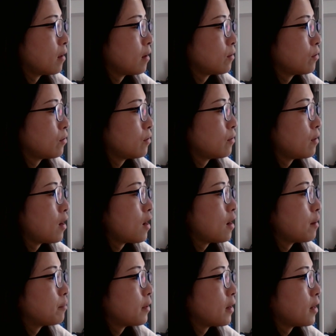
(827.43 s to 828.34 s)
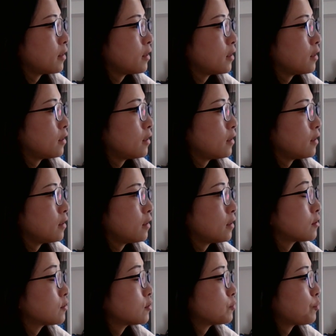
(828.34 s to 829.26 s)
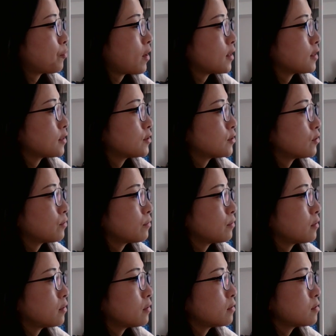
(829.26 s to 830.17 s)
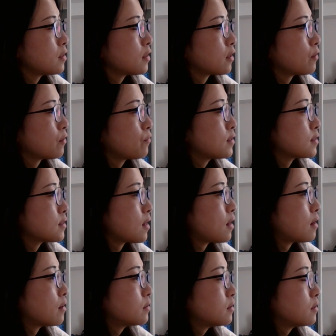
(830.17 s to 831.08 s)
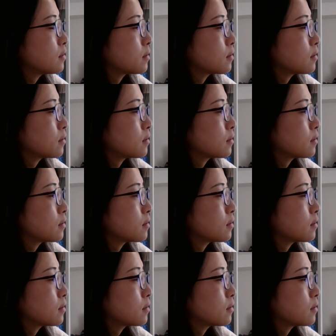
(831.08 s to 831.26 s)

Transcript: Do you have any expression using without?